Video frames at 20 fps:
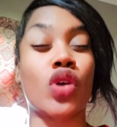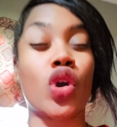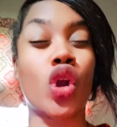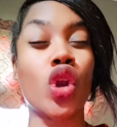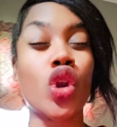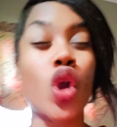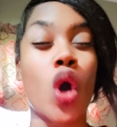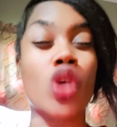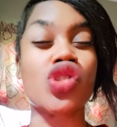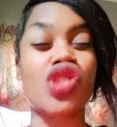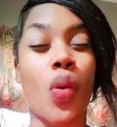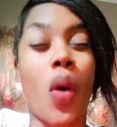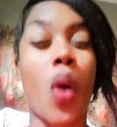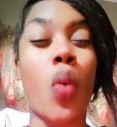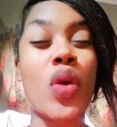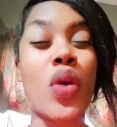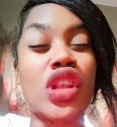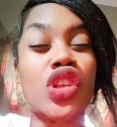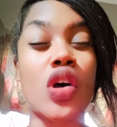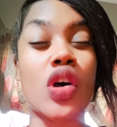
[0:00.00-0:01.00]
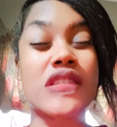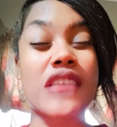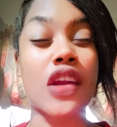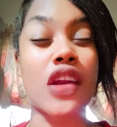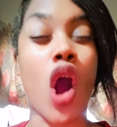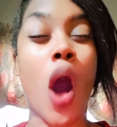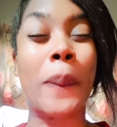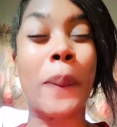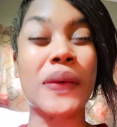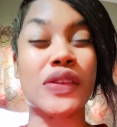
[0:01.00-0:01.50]
to close our windows
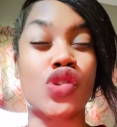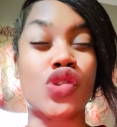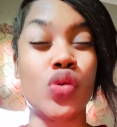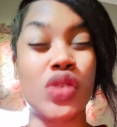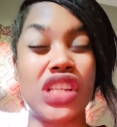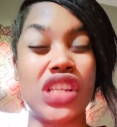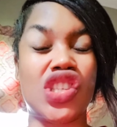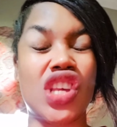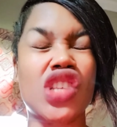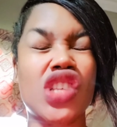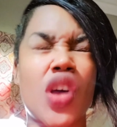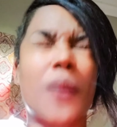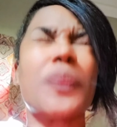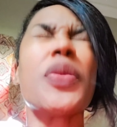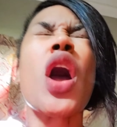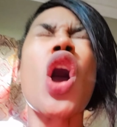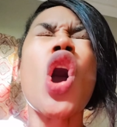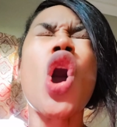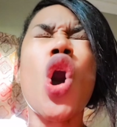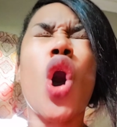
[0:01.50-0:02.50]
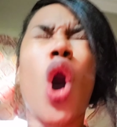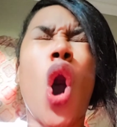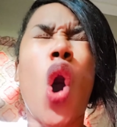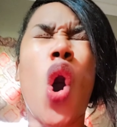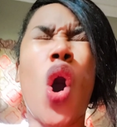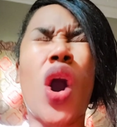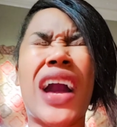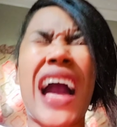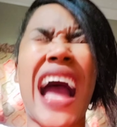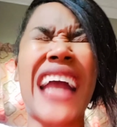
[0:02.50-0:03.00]
and our opportunities.
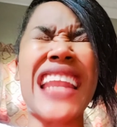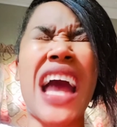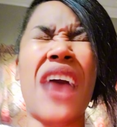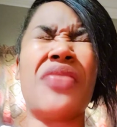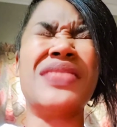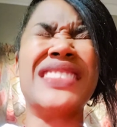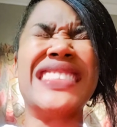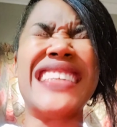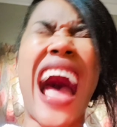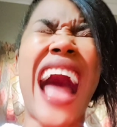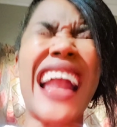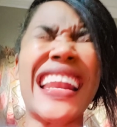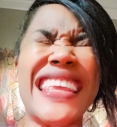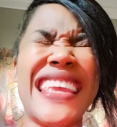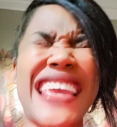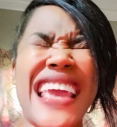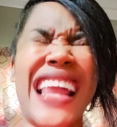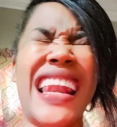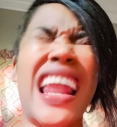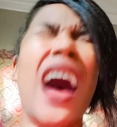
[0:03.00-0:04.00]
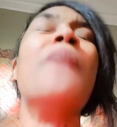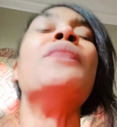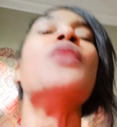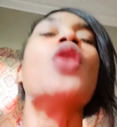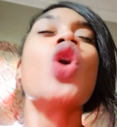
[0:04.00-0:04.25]
Oh God of Daniel.